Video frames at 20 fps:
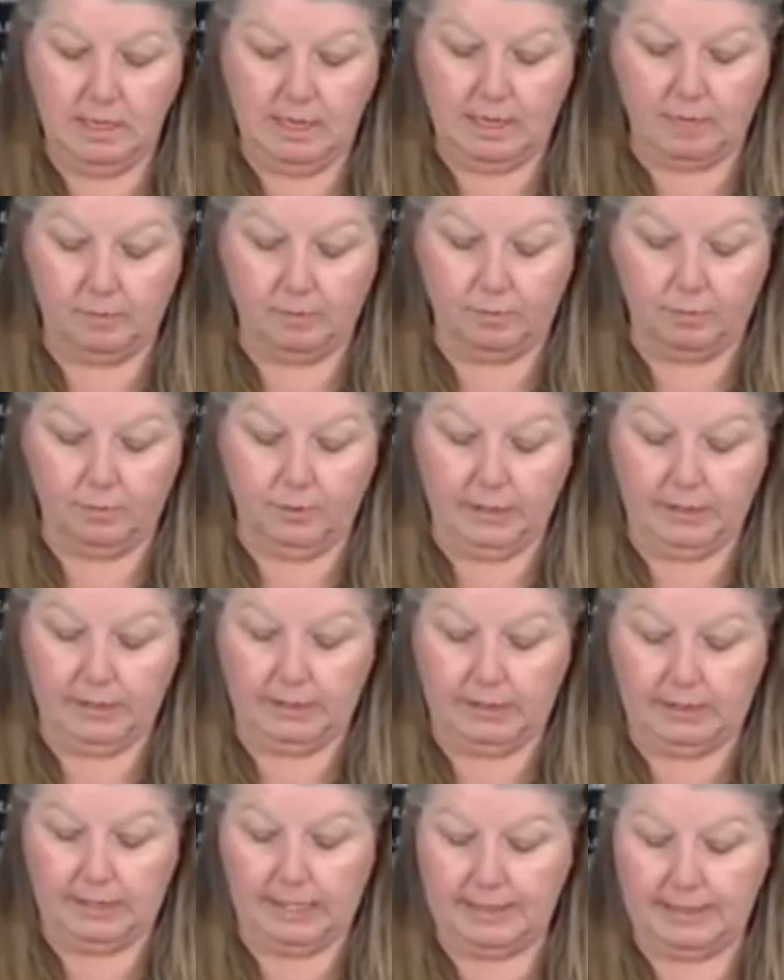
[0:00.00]
I
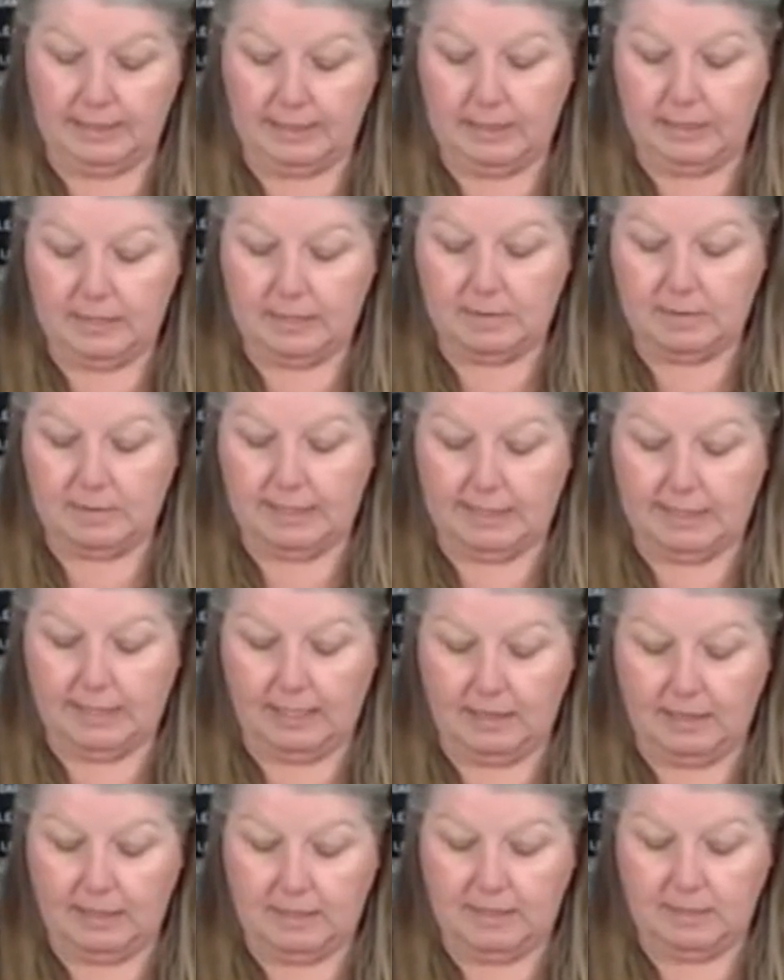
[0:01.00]
really like this one. I
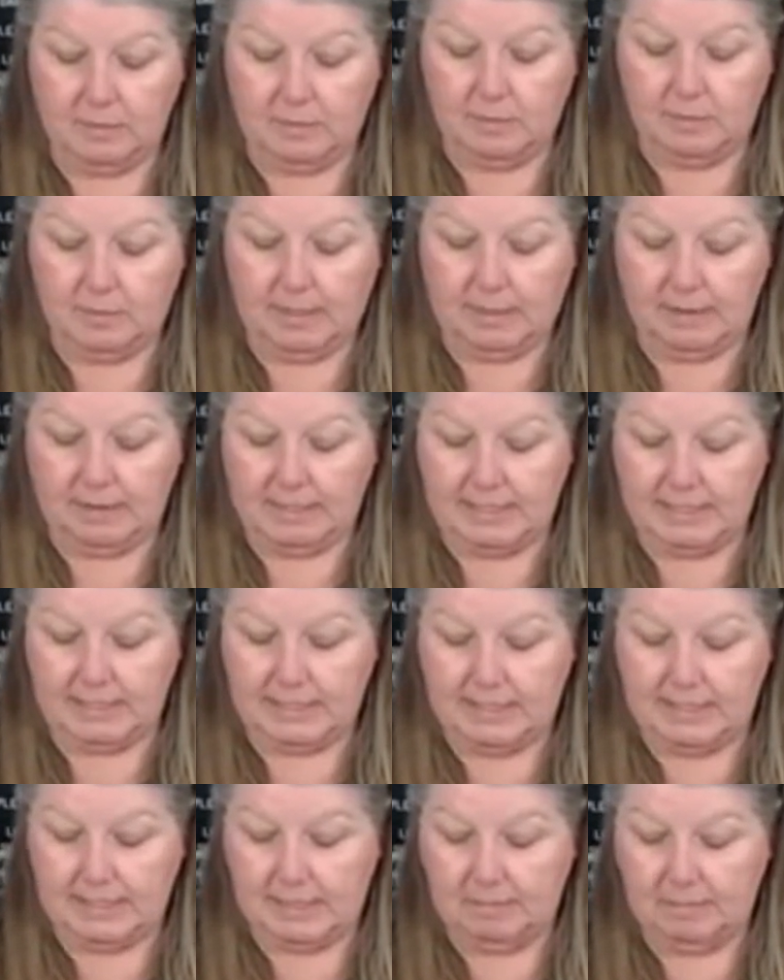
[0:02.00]
got this one when I was at
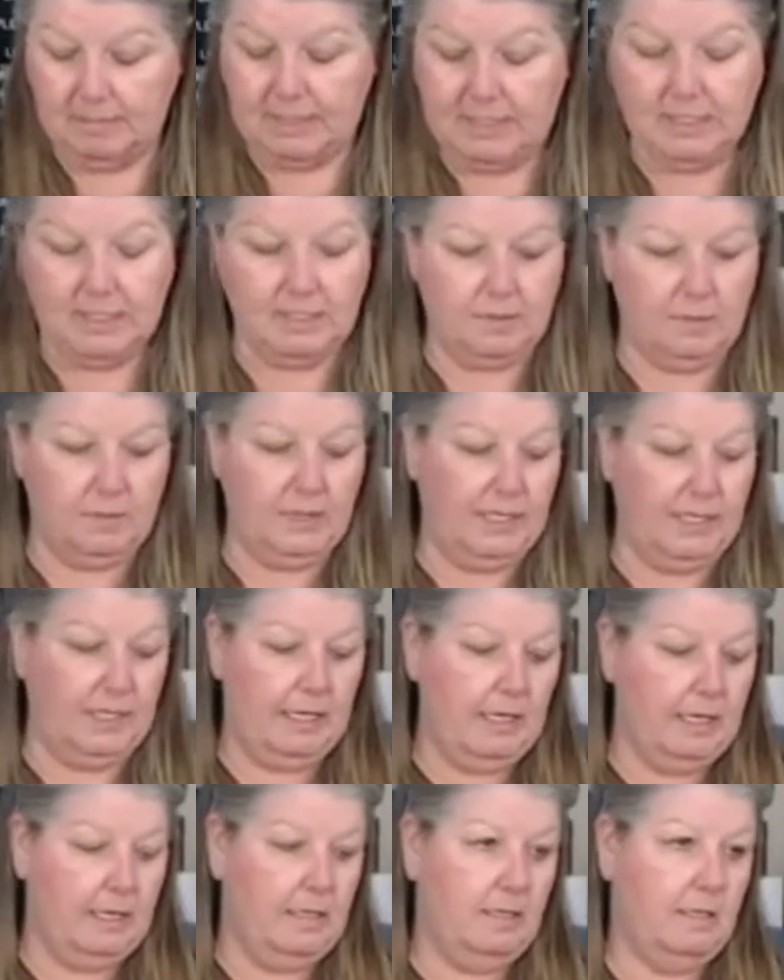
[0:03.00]
Sims this
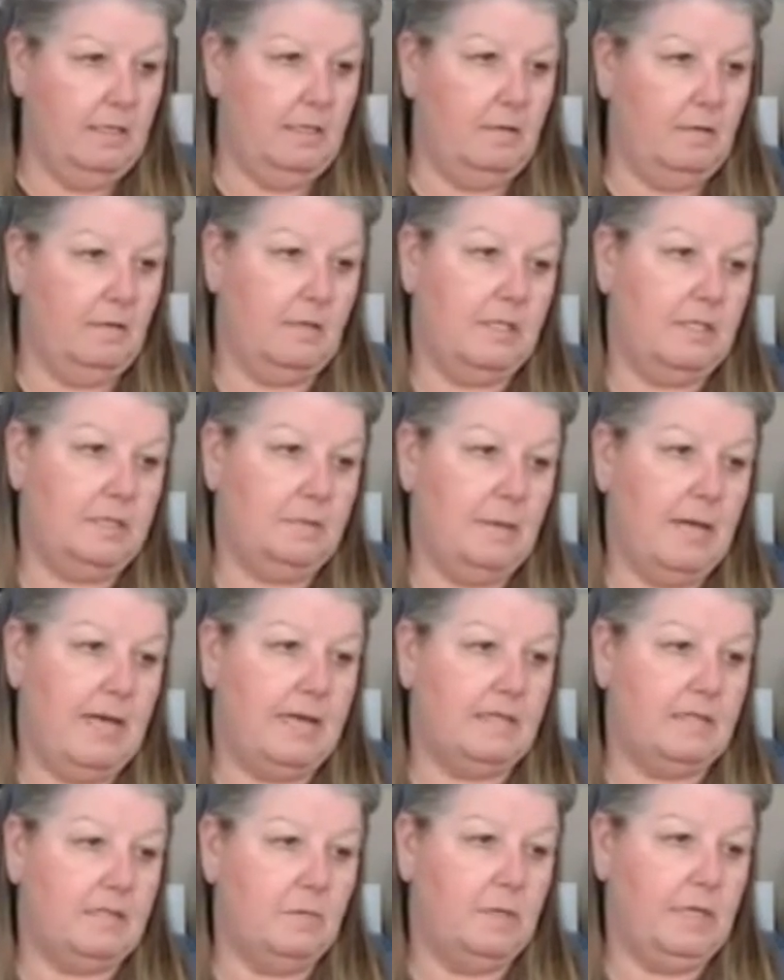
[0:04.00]
weekend, or this
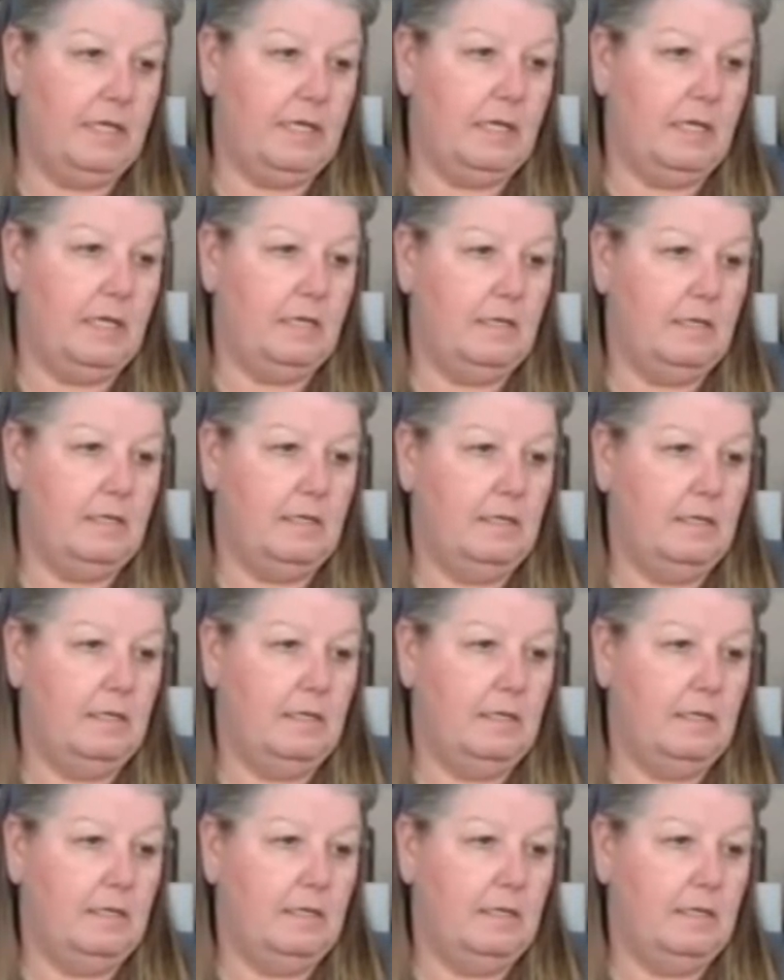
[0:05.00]
past weekend.